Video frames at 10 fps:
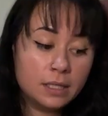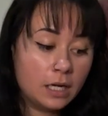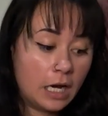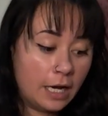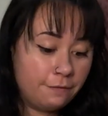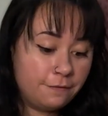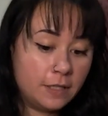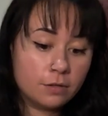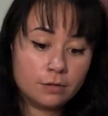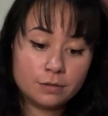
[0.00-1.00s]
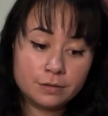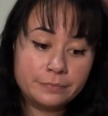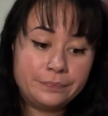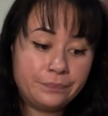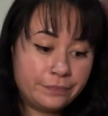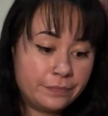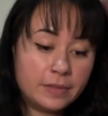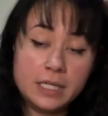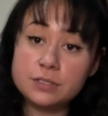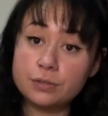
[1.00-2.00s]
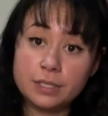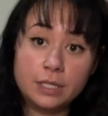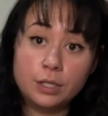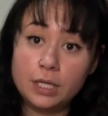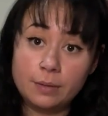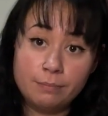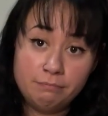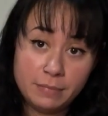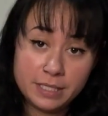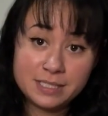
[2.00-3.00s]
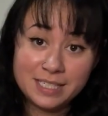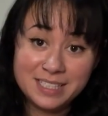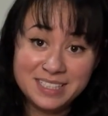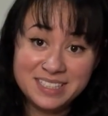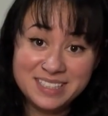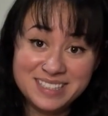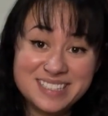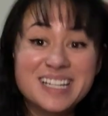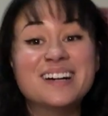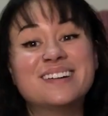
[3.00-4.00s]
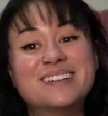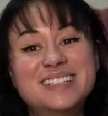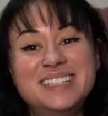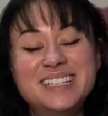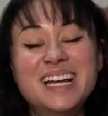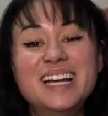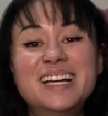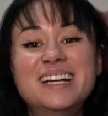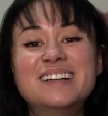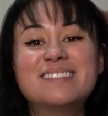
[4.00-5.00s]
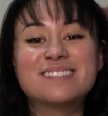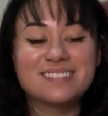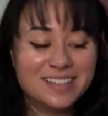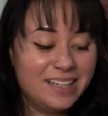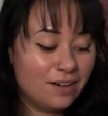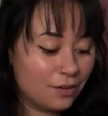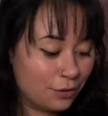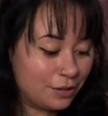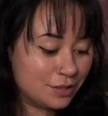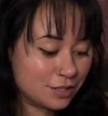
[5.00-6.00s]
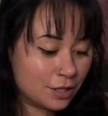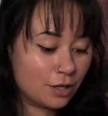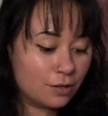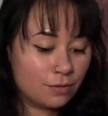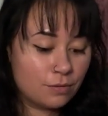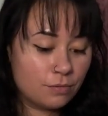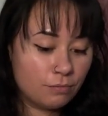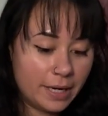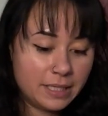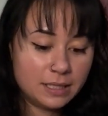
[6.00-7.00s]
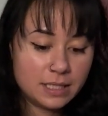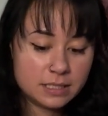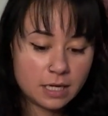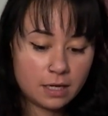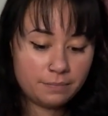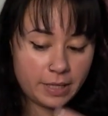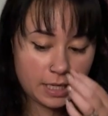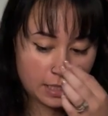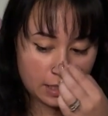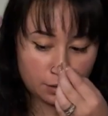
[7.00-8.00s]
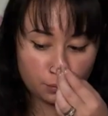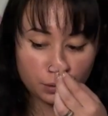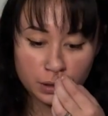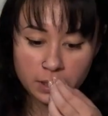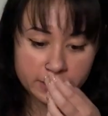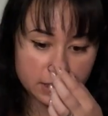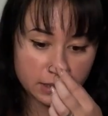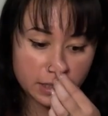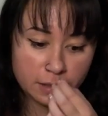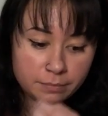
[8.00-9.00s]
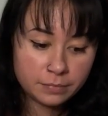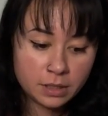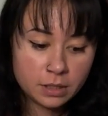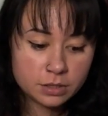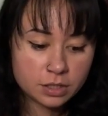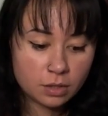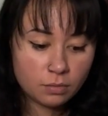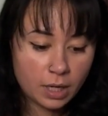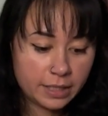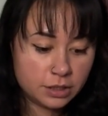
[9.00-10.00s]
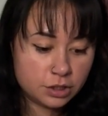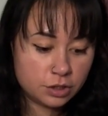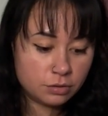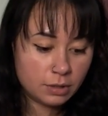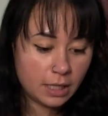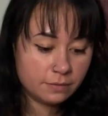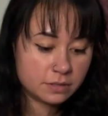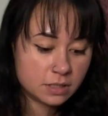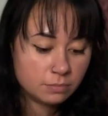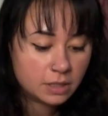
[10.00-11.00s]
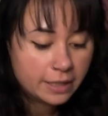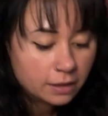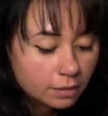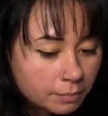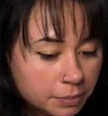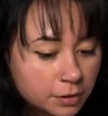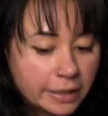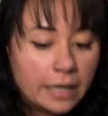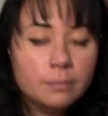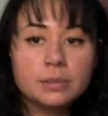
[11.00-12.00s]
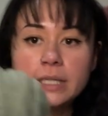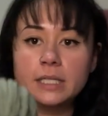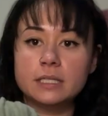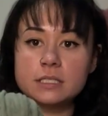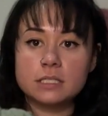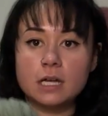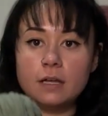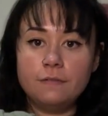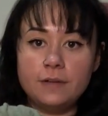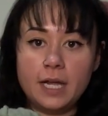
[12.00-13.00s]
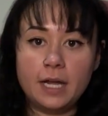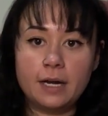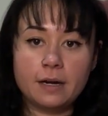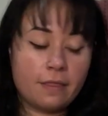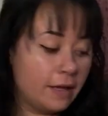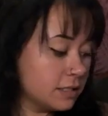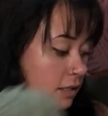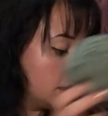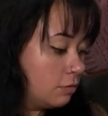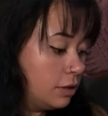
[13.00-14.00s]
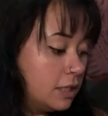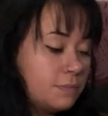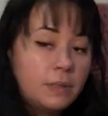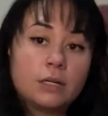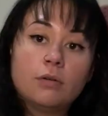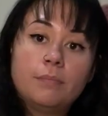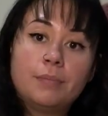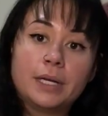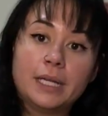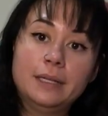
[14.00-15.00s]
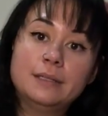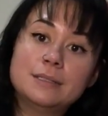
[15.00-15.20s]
I fear things are gonna get messy. So we are gonna start winding these up and organizing them. So I do have some like burnout blanket stuff, and that's gonna go in this big old bucket